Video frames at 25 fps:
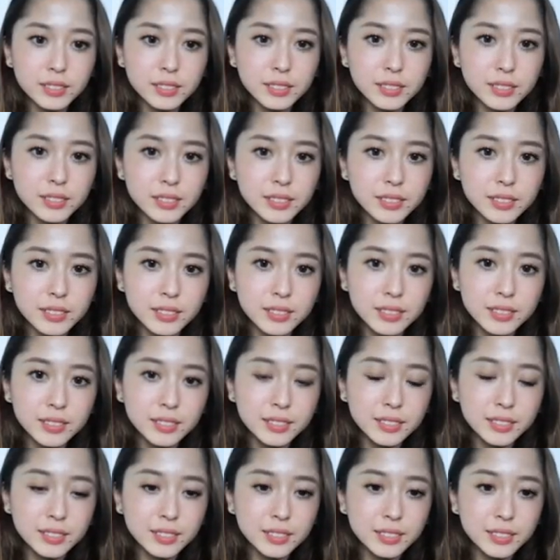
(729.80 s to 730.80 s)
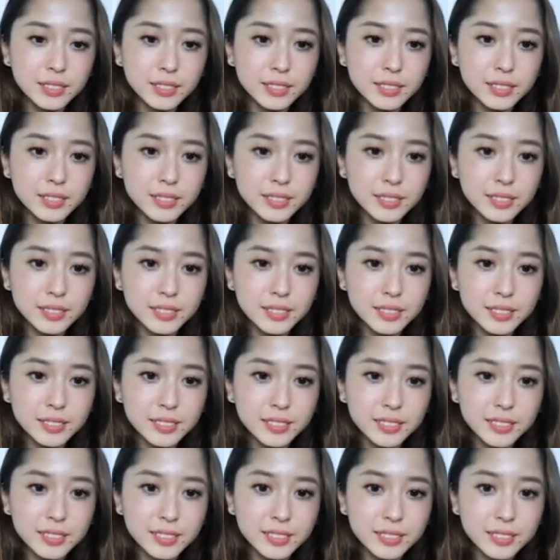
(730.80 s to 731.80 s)

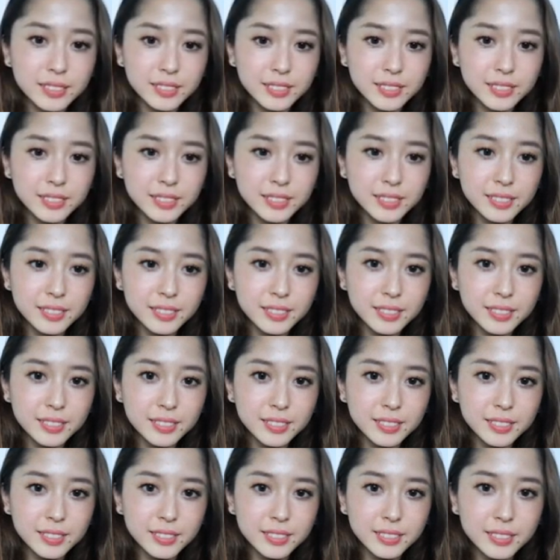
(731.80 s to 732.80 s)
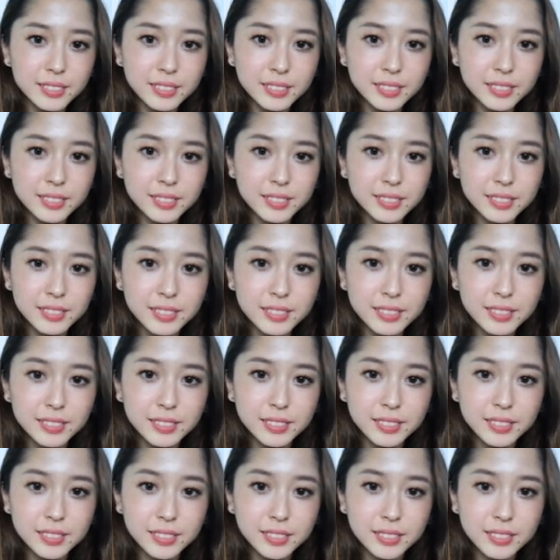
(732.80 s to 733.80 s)

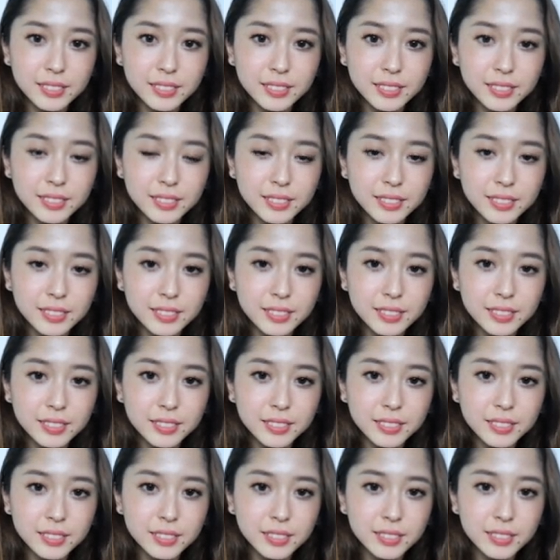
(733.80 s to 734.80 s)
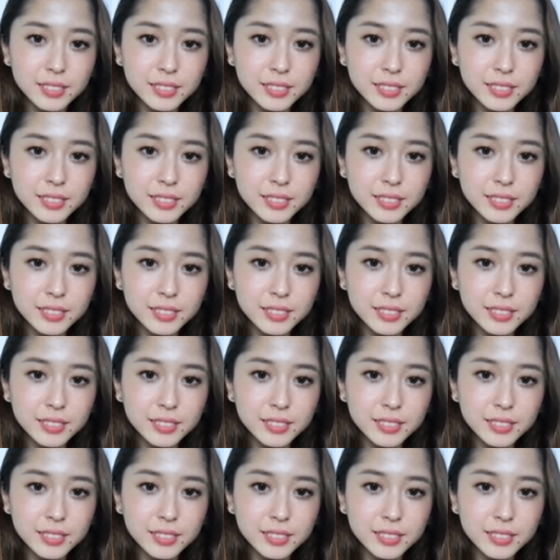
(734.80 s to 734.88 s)
[no speech]